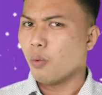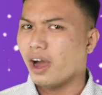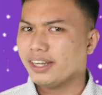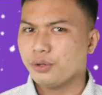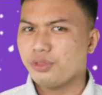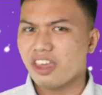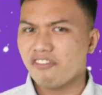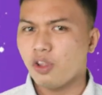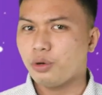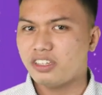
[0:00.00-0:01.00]
why do they
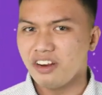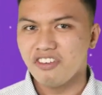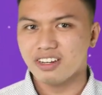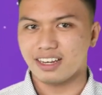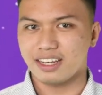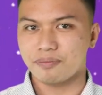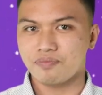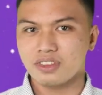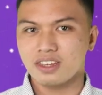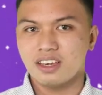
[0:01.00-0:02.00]
flow differently?
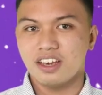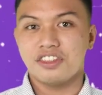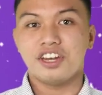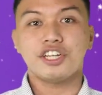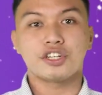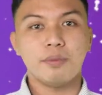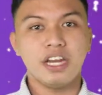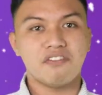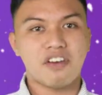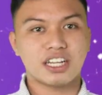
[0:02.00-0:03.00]
The
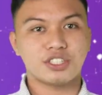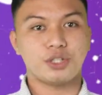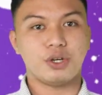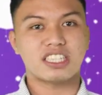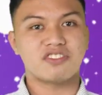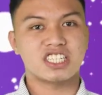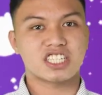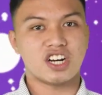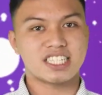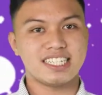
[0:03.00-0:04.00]
determining factor to its
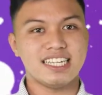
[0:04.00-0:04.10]
viscosity